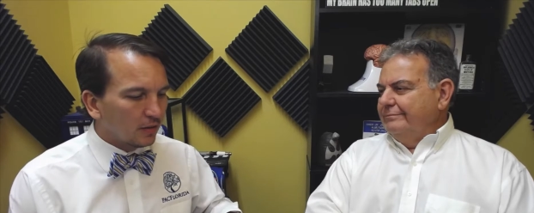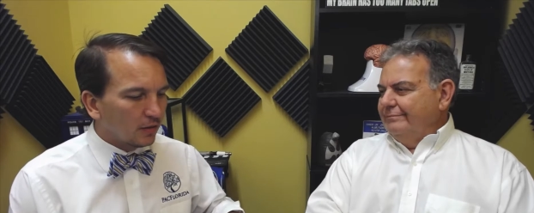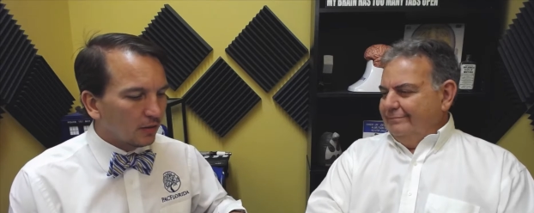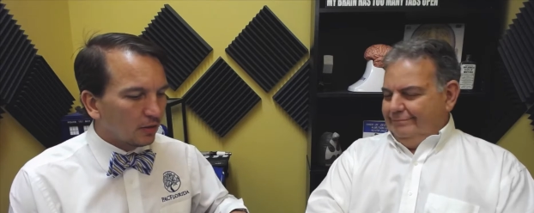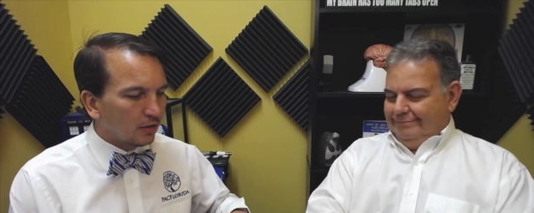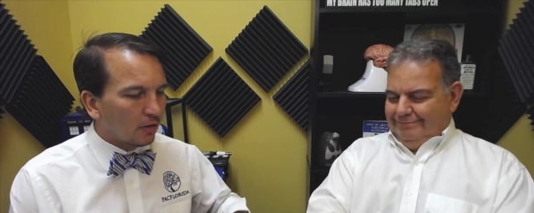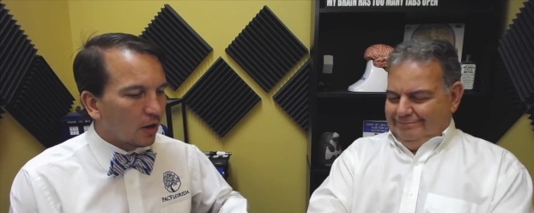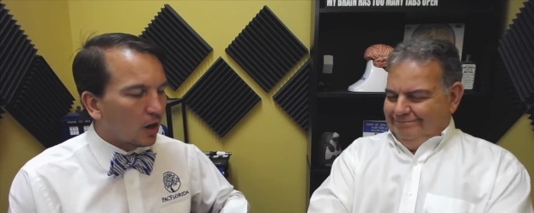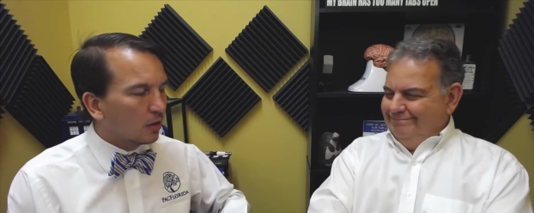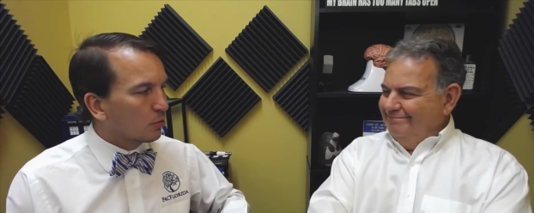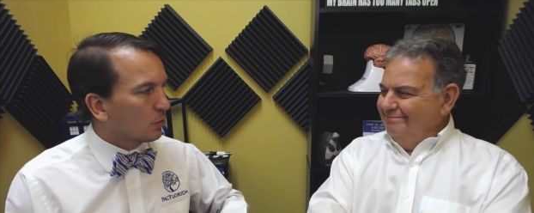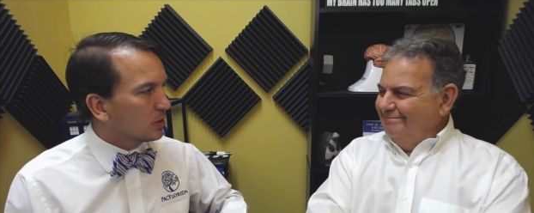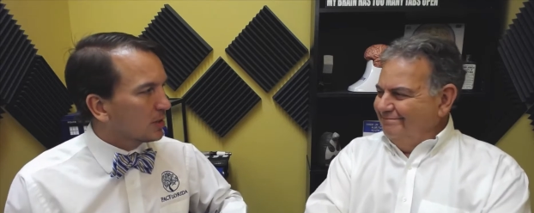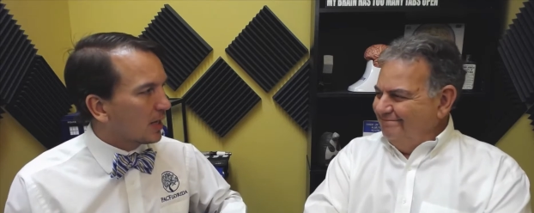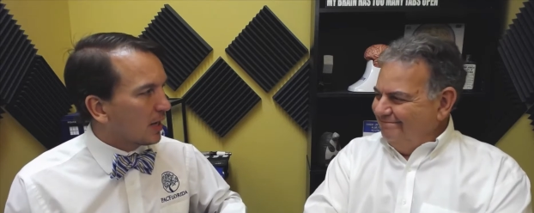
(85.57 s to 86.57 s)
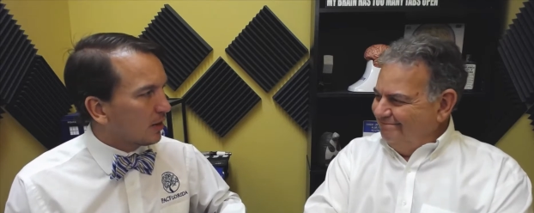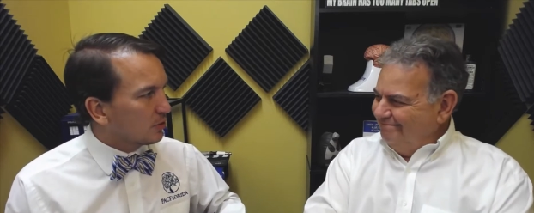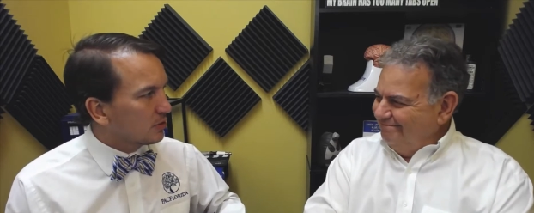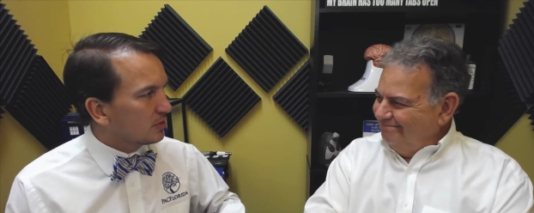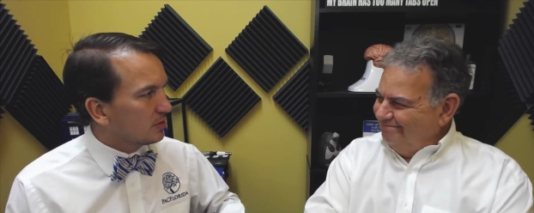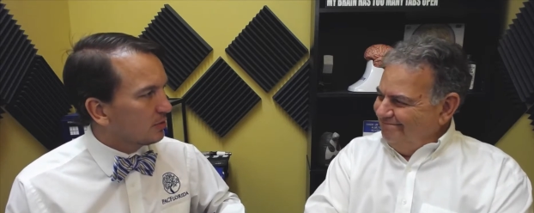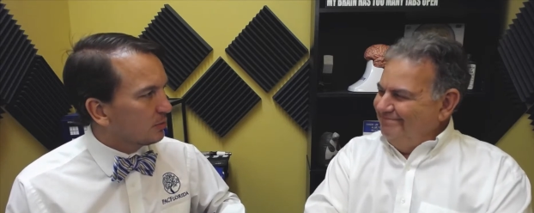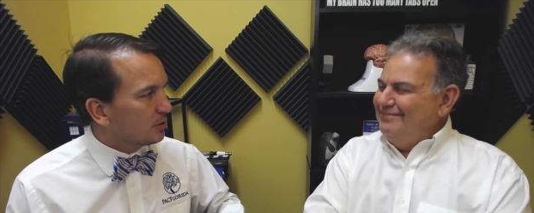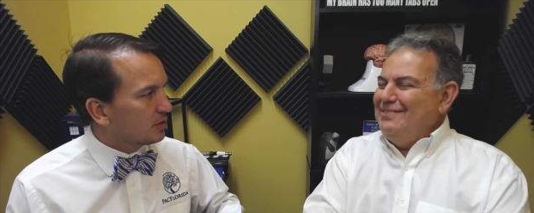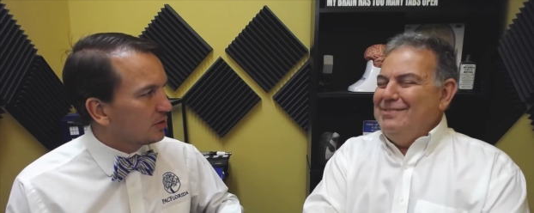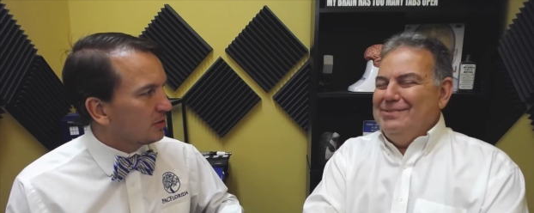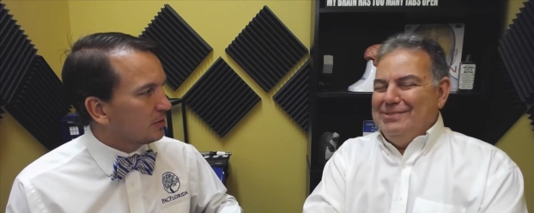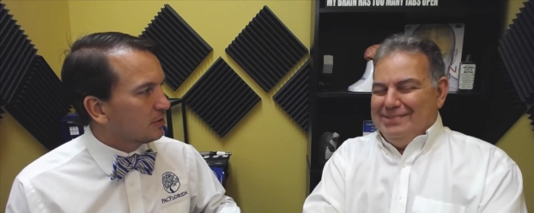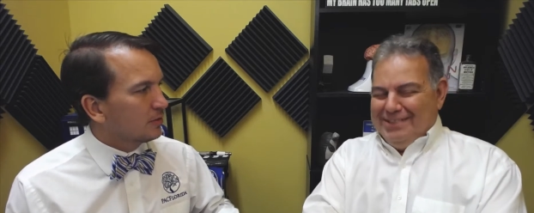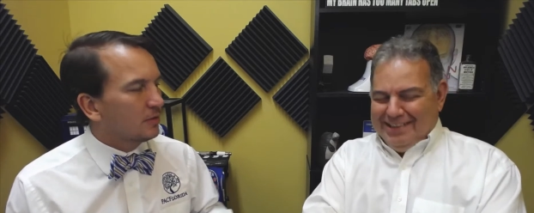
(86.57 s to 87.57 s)
Speaker 1: you know, Hogwarts house would
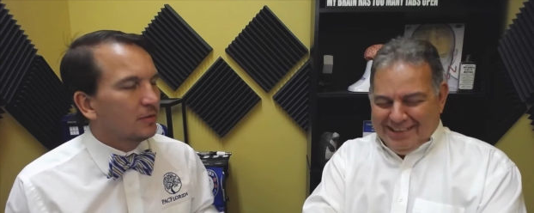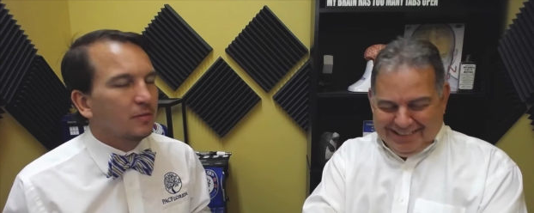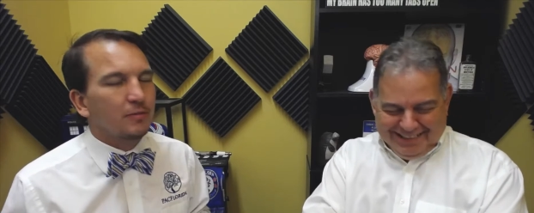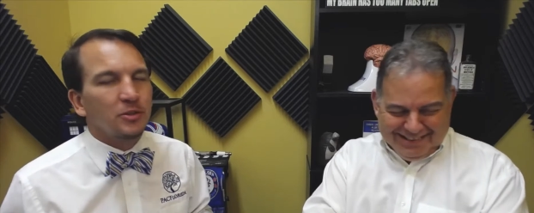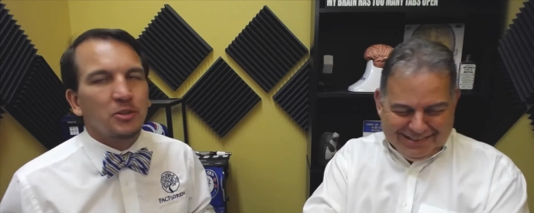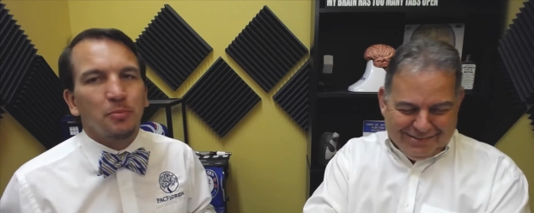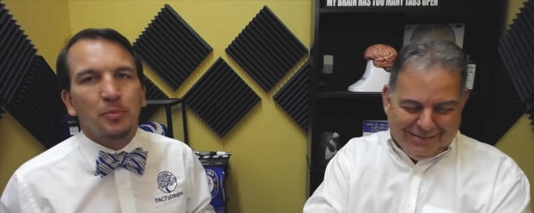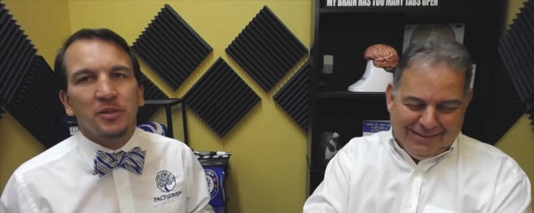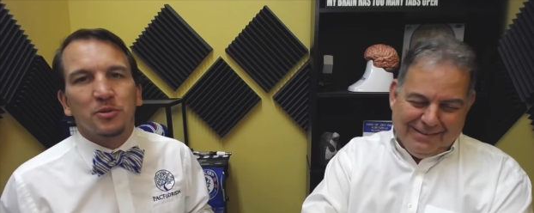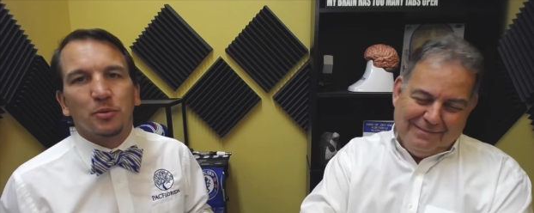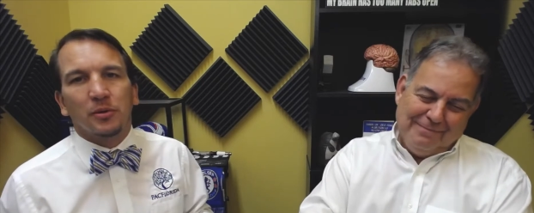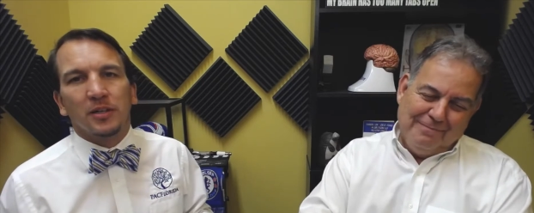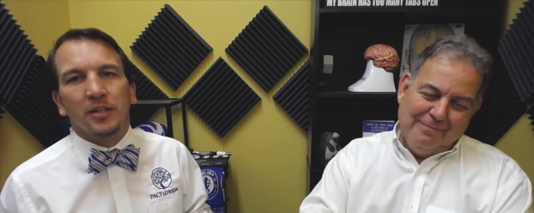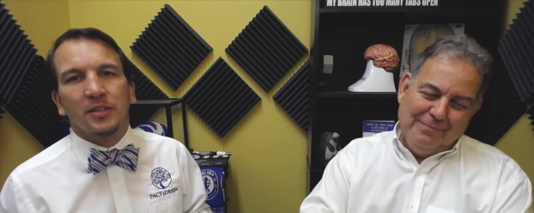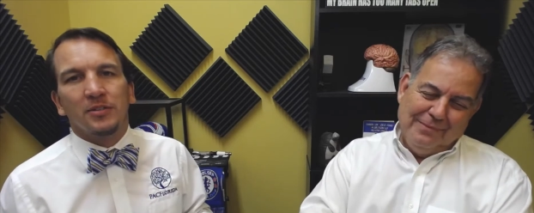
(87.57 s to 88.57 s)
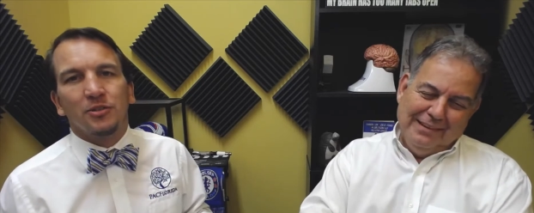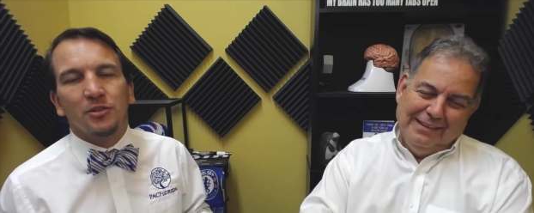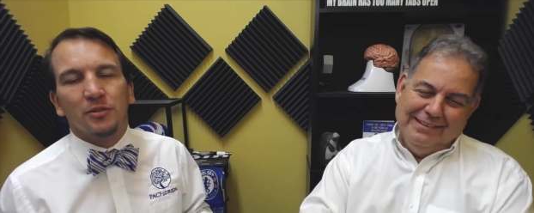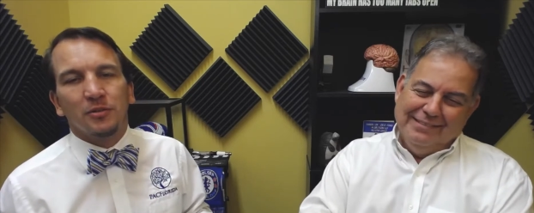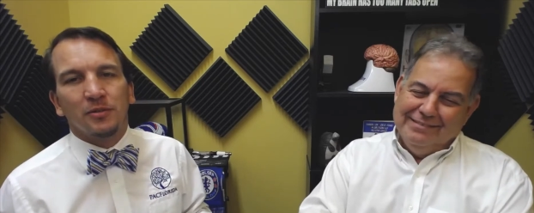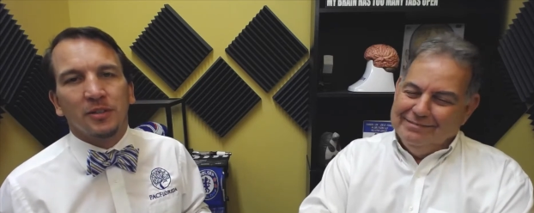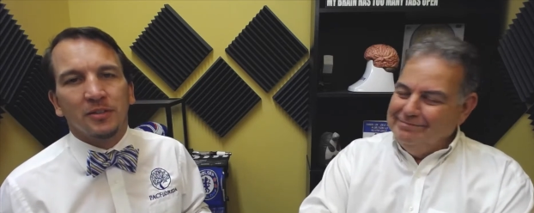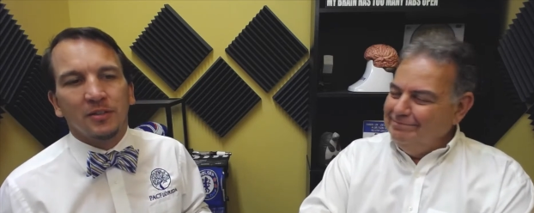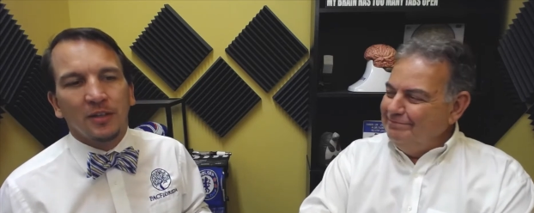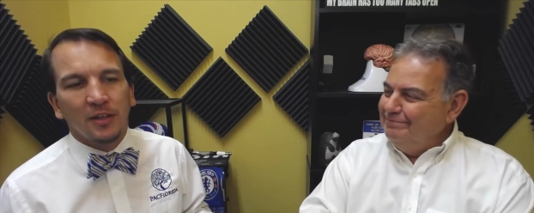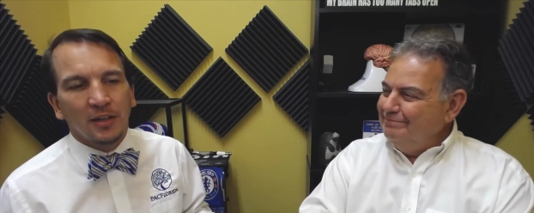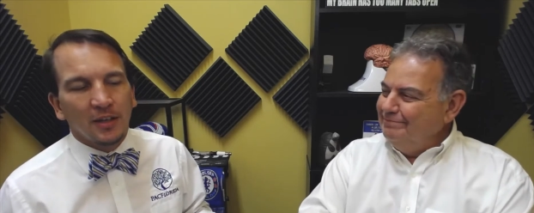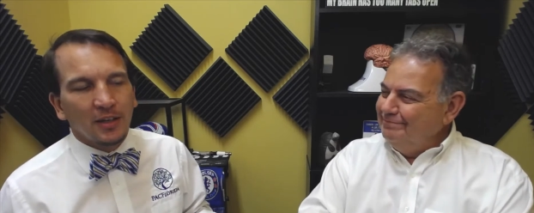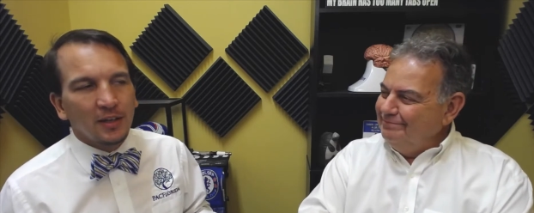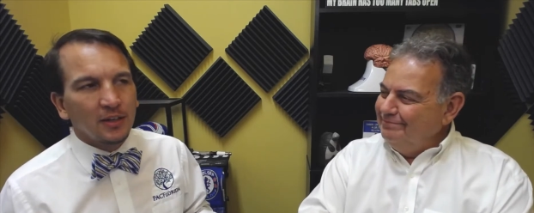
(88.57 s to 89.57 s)
you be sorted into, and
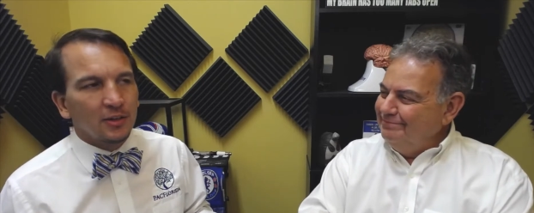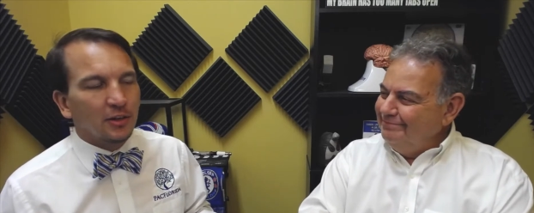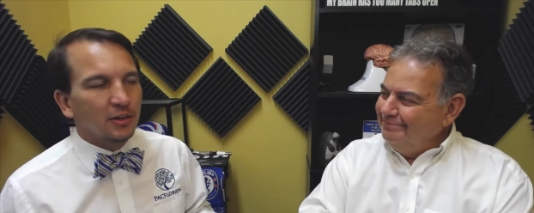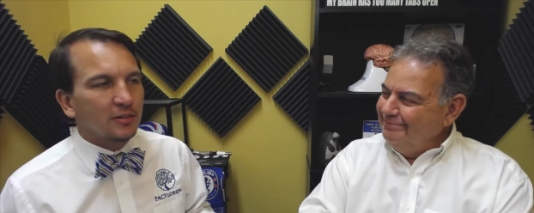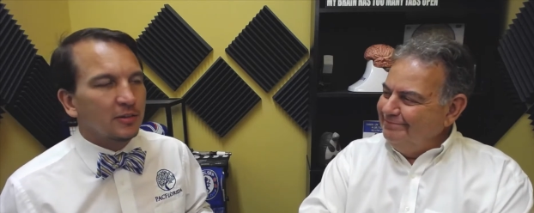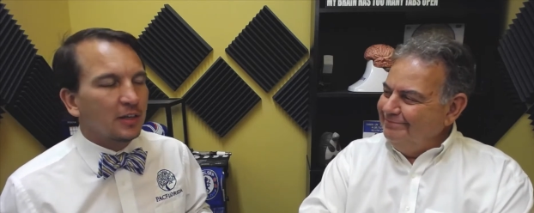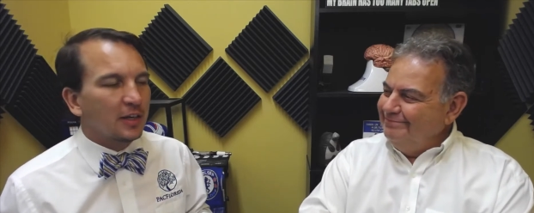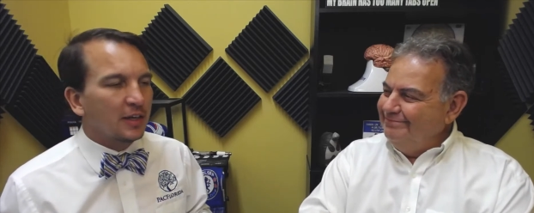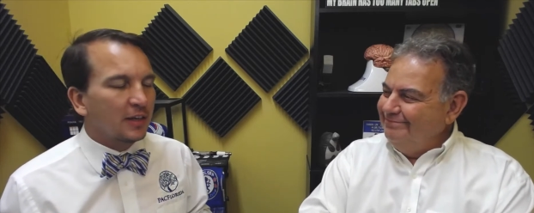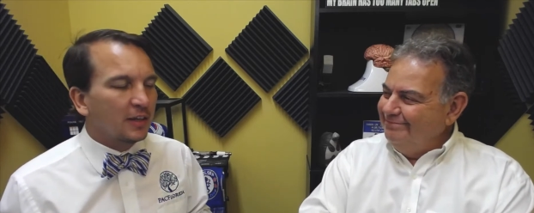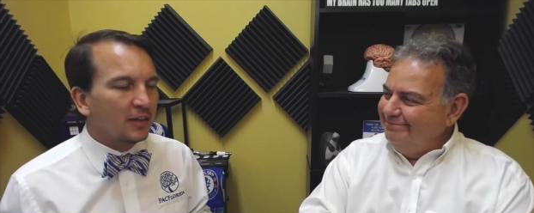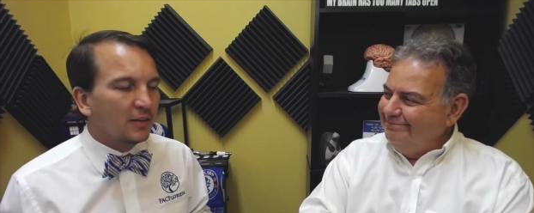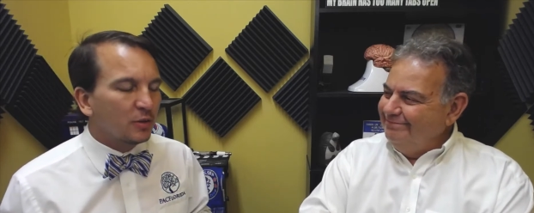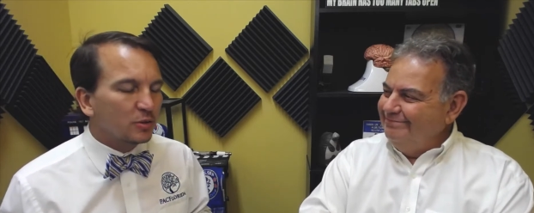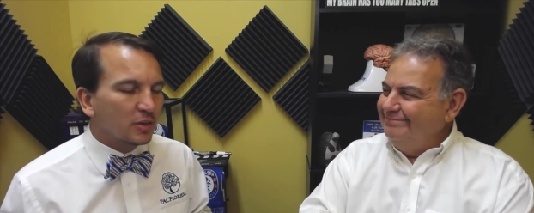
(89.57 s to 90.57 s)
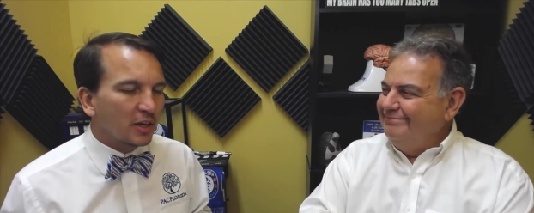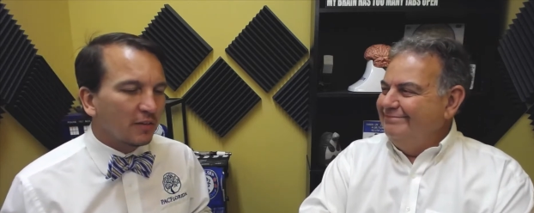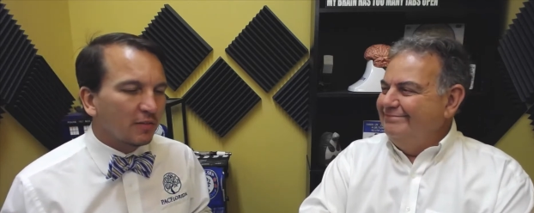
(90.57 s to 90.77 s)
you know, and those kind